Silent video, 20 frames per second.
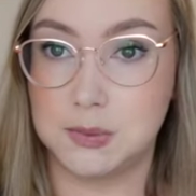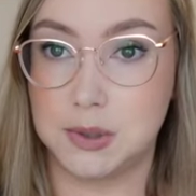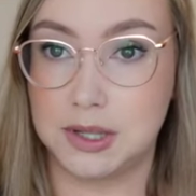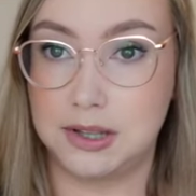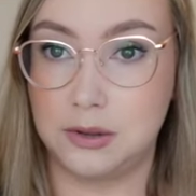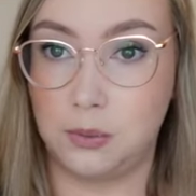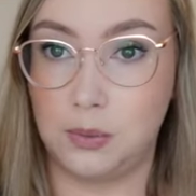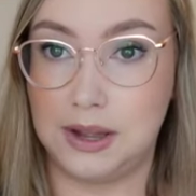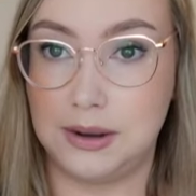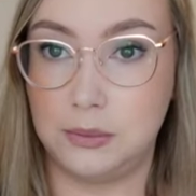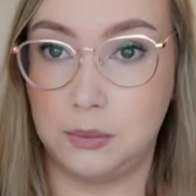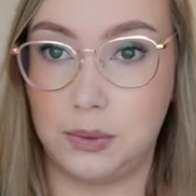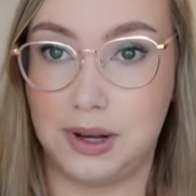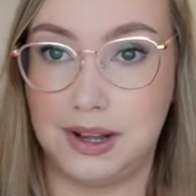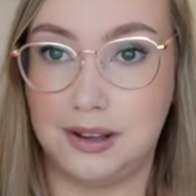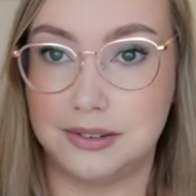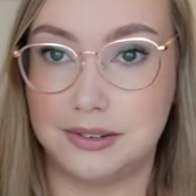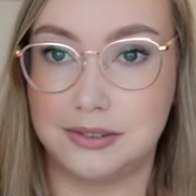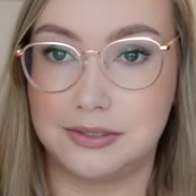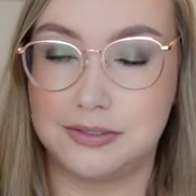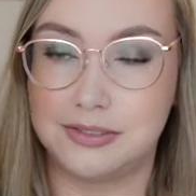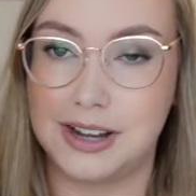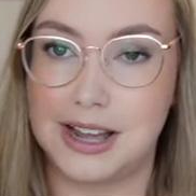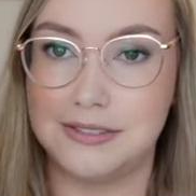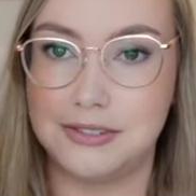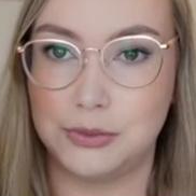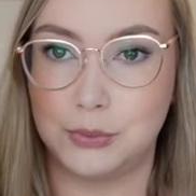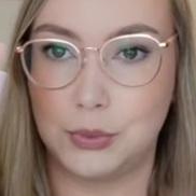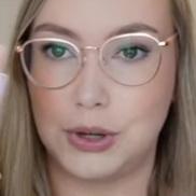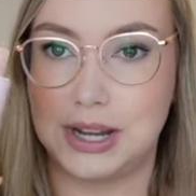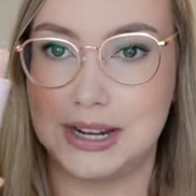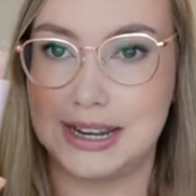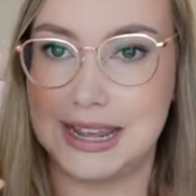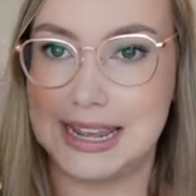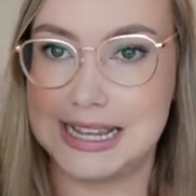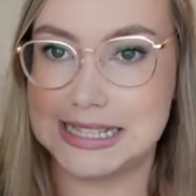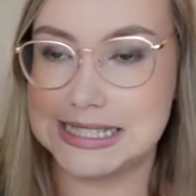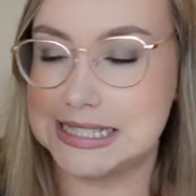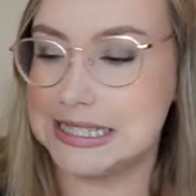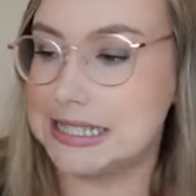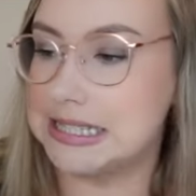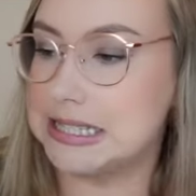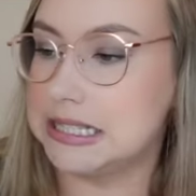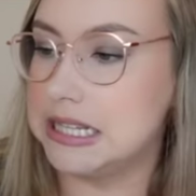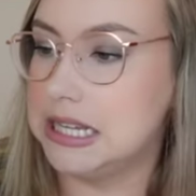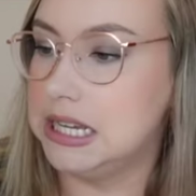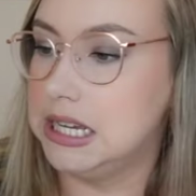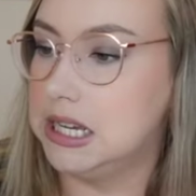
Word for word: were the Wet n Wild 5-in-1 Essence